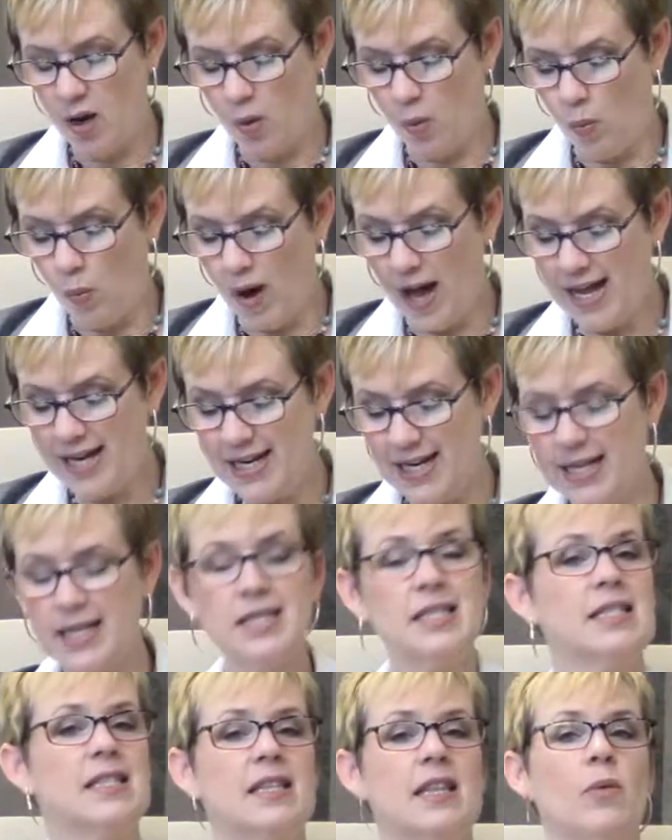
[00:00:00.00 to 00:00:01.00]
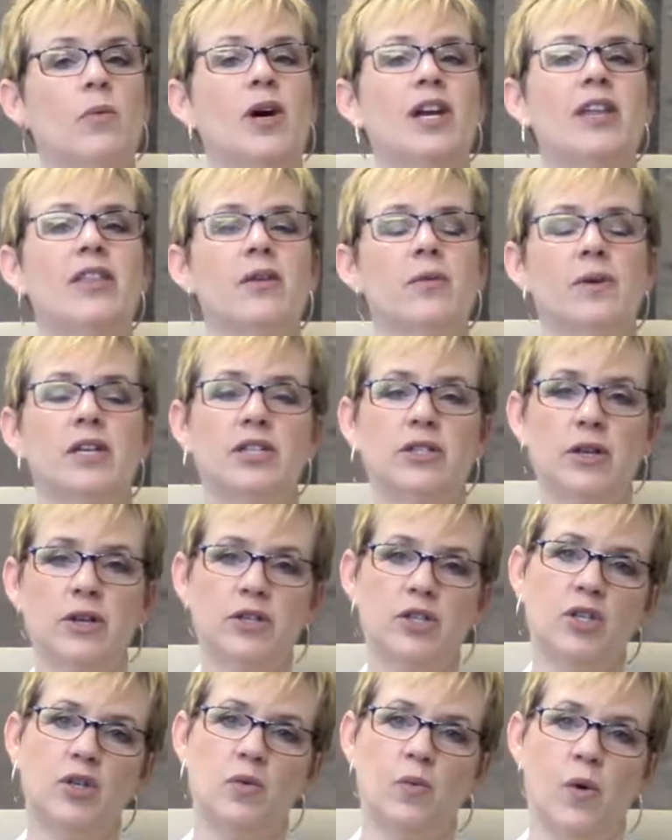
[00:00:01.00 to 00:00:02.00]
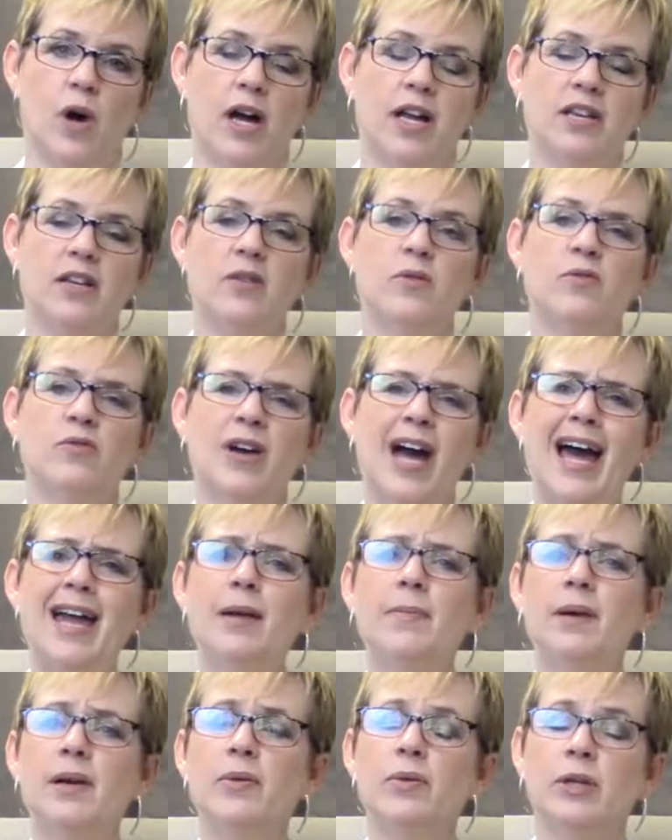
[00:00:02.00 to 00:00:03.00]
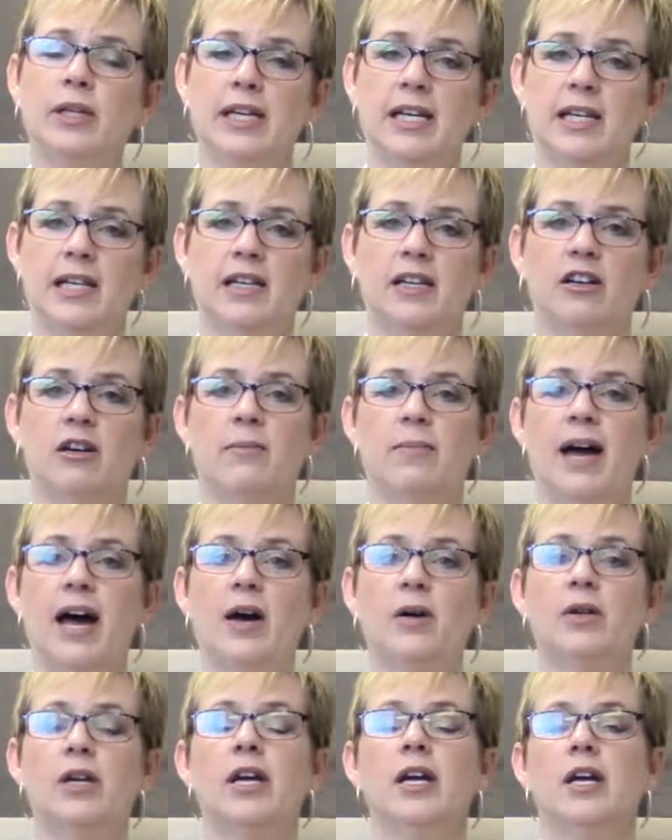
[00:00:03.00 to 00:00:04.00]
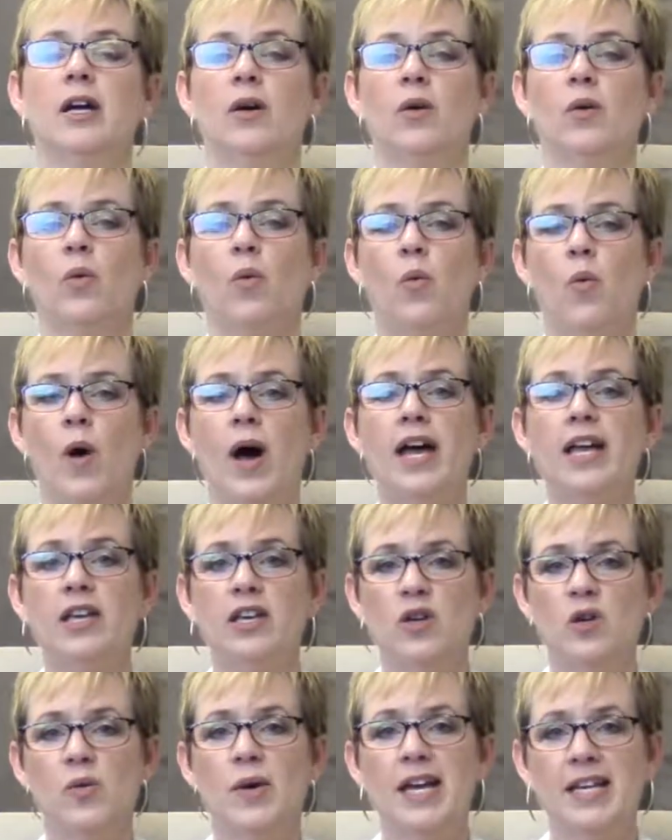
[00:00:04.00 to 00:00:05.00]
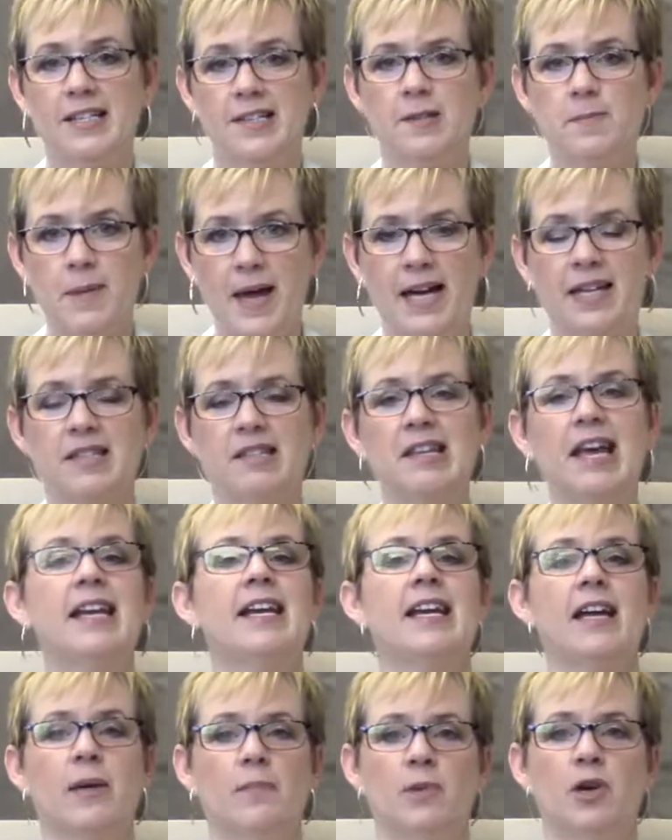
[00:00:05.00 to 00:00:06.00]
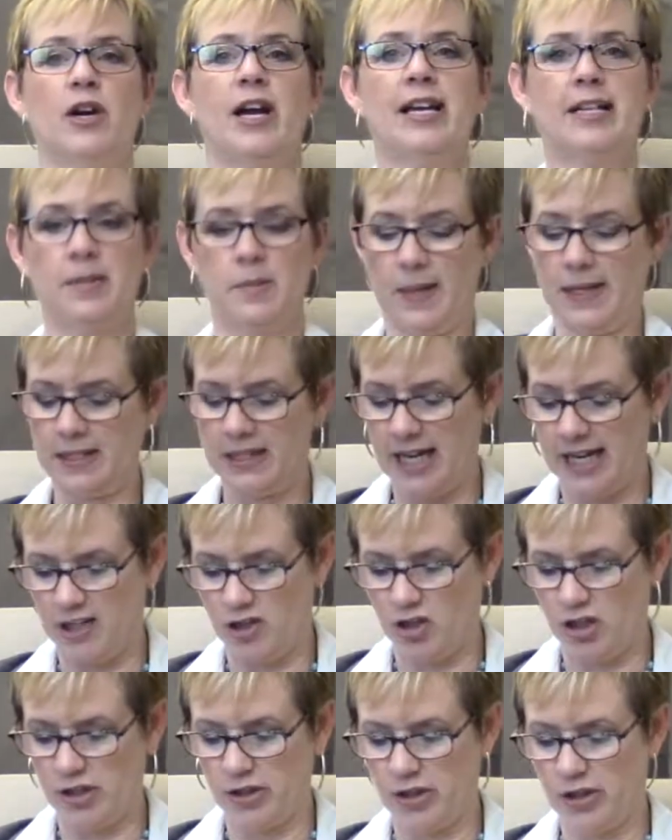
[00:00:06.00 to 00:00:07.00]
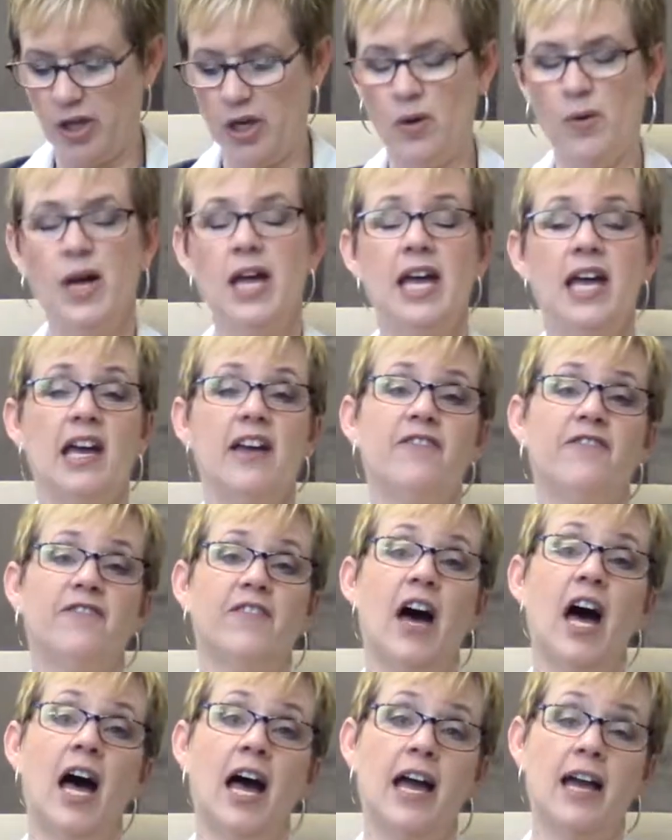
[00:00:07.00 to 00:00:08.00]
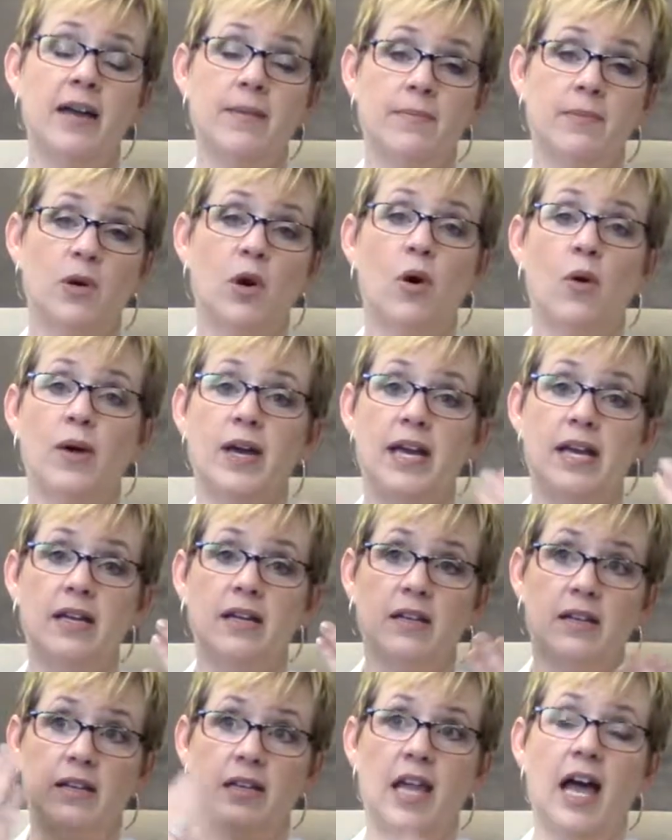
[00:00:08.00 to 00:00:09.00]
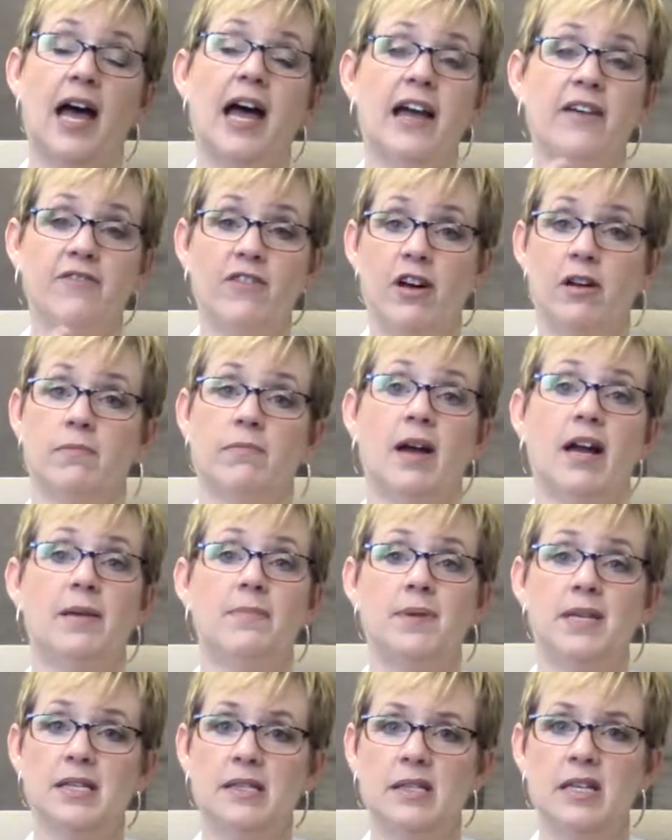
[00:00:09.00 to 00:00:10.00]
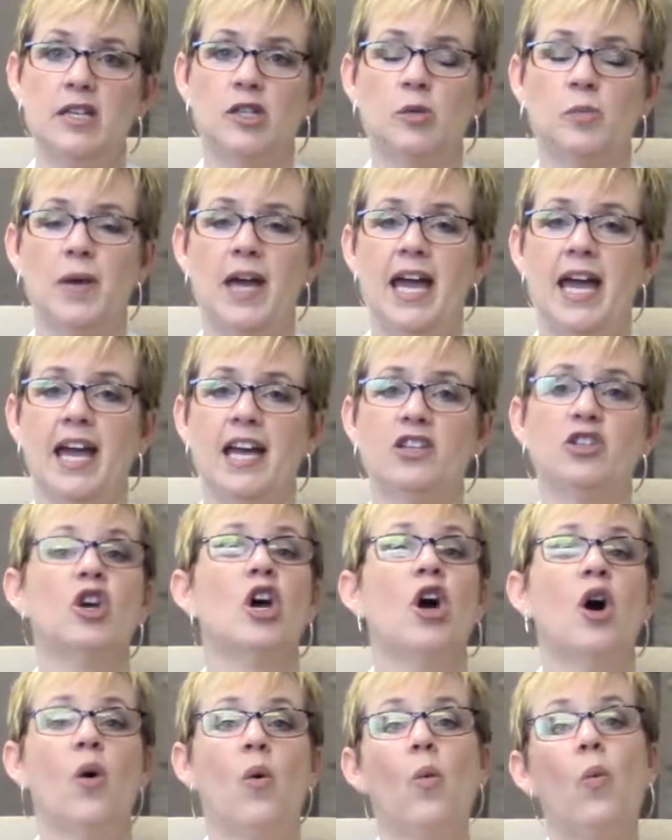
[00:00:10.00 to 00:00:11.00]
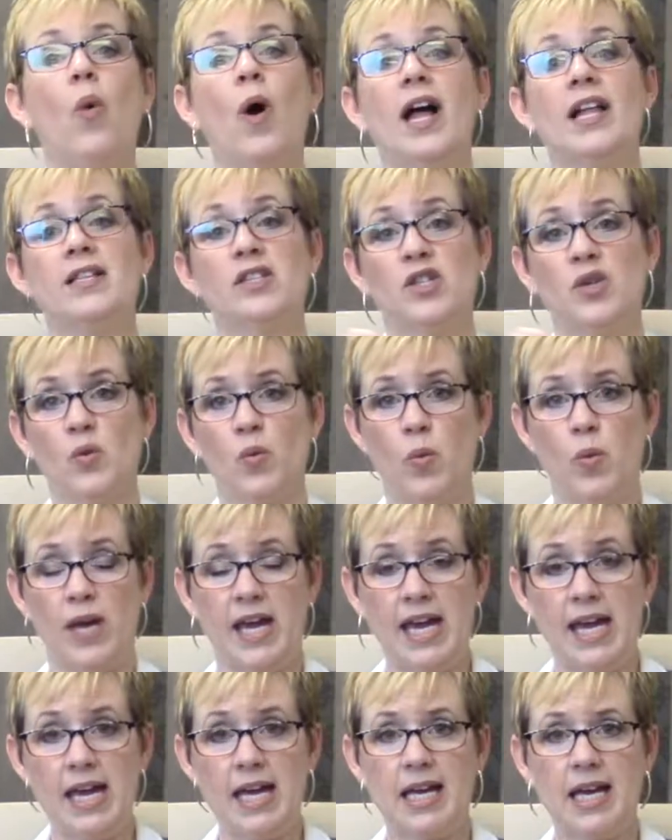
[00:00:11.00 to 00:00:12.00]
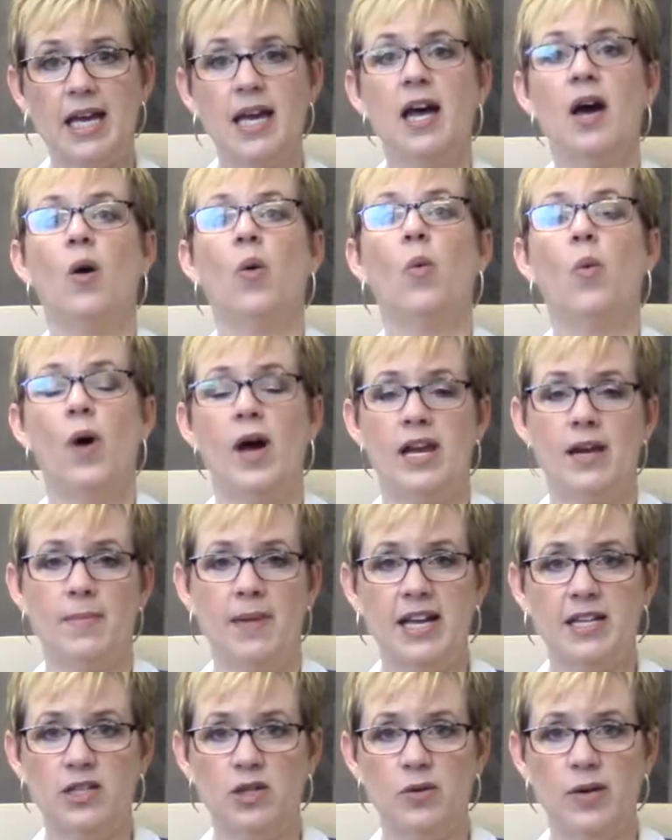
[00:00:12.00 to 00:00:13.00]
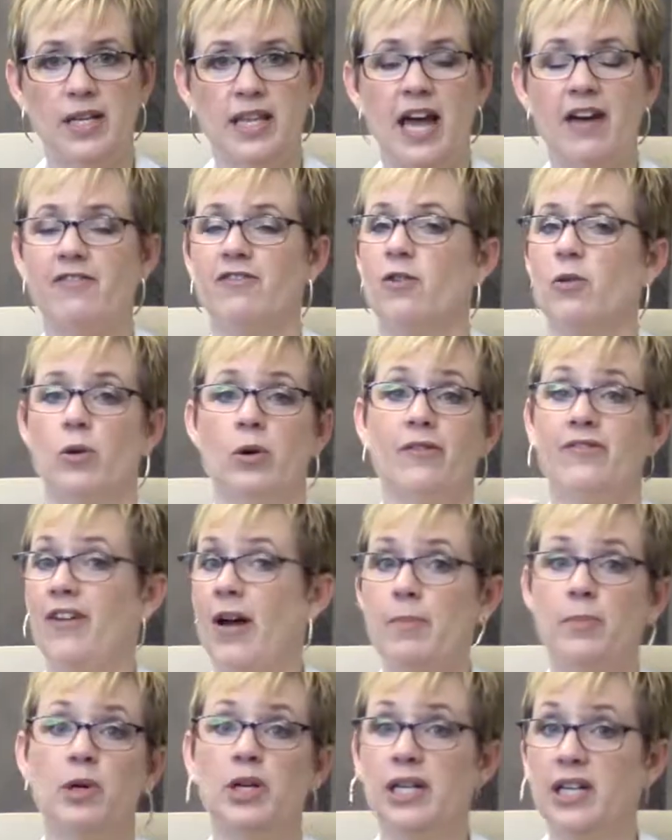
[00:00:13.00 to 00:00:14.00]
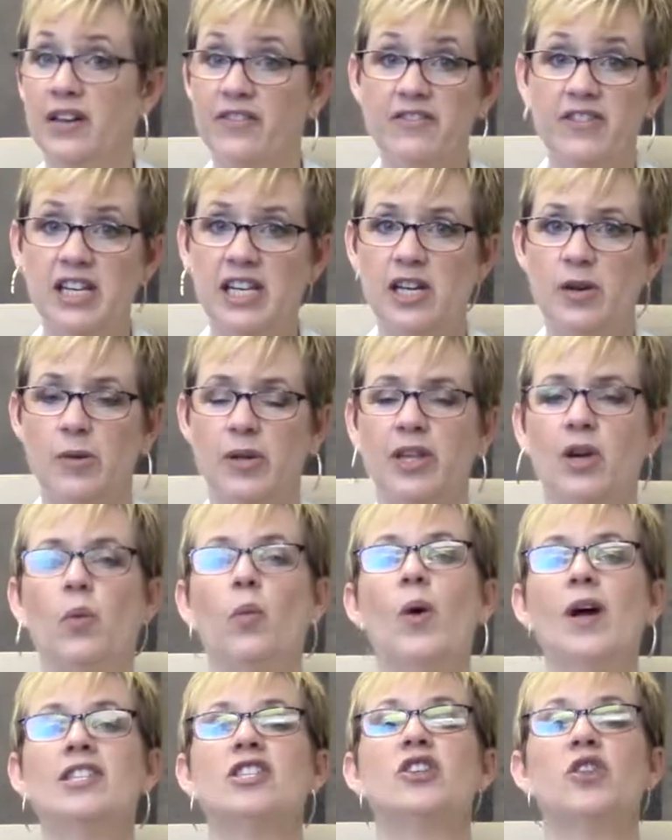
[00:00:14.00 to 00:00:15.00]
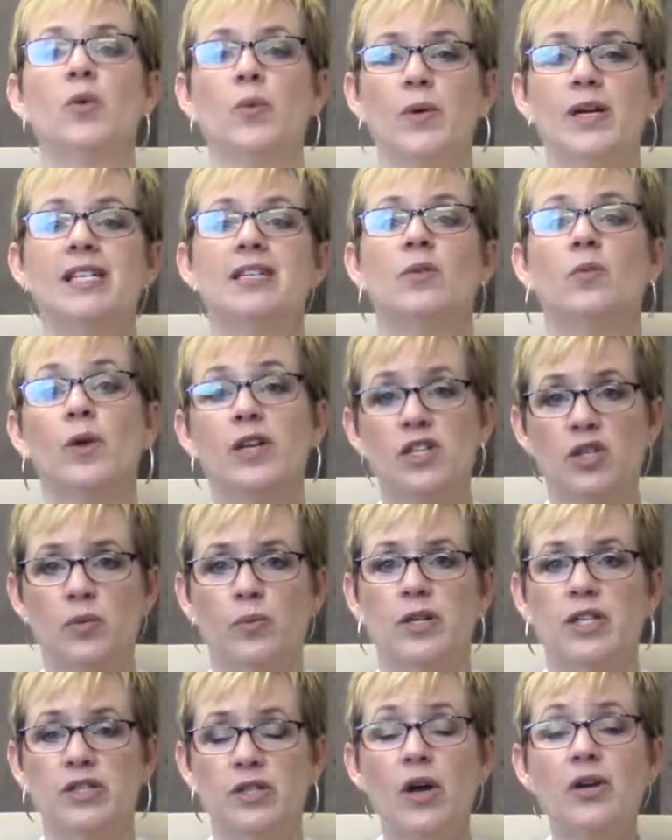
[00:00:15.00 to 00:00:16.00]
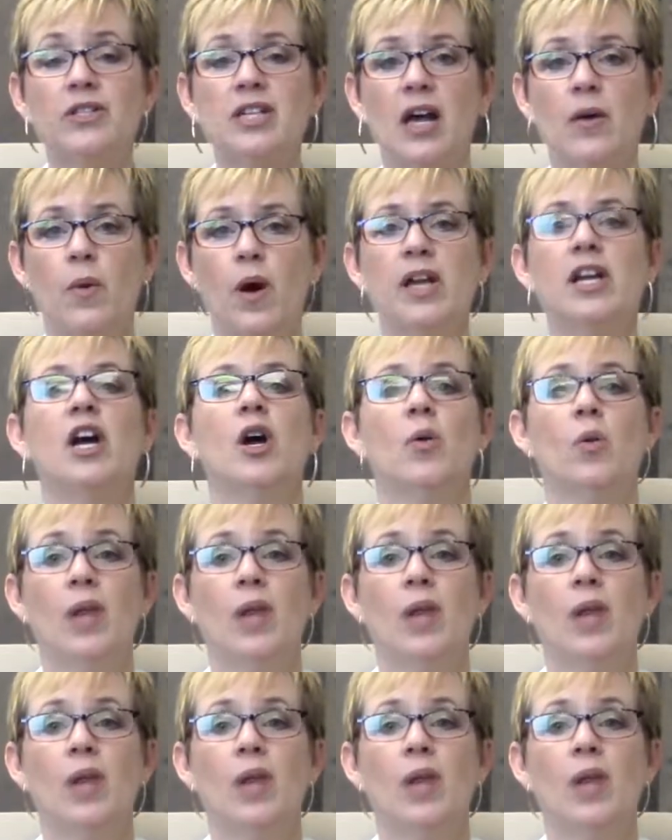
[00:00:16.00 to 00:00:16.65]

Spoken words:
What are the results you want? You've got to be really clear about what you expect, setting up your expectations. So if I'm going live on my business page once a week, what am I doing that for? If I'm putting a video in there, what's the reason? What's the result I want?